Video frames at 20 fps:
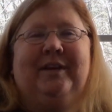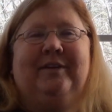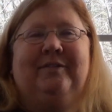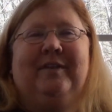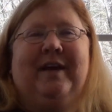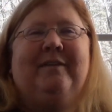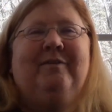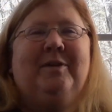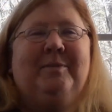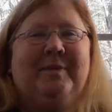if
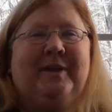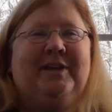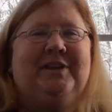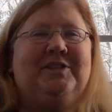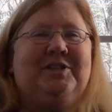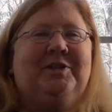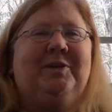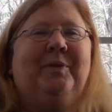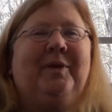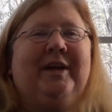
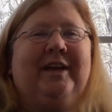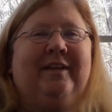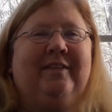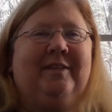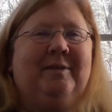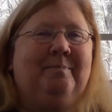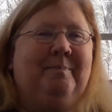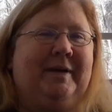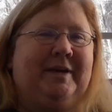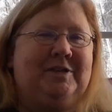everybody's doing it,
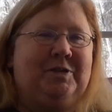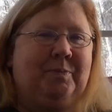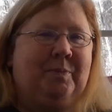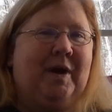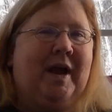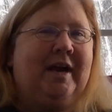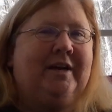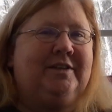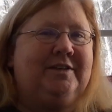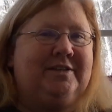then best
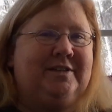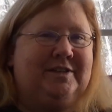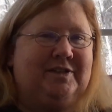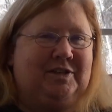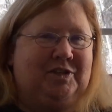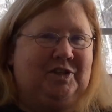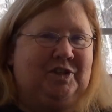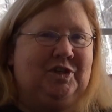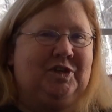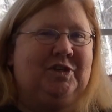practices
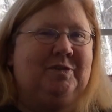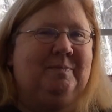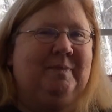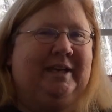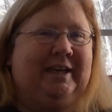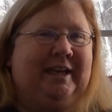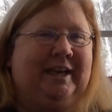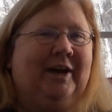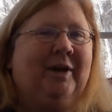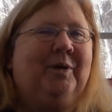is just
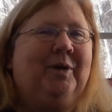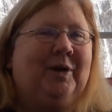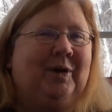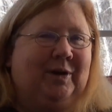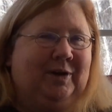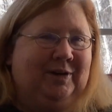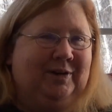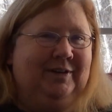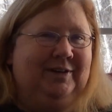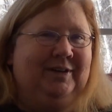
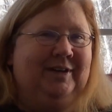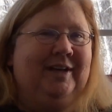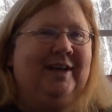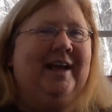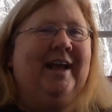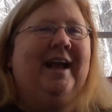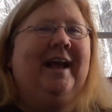mediocre. Right.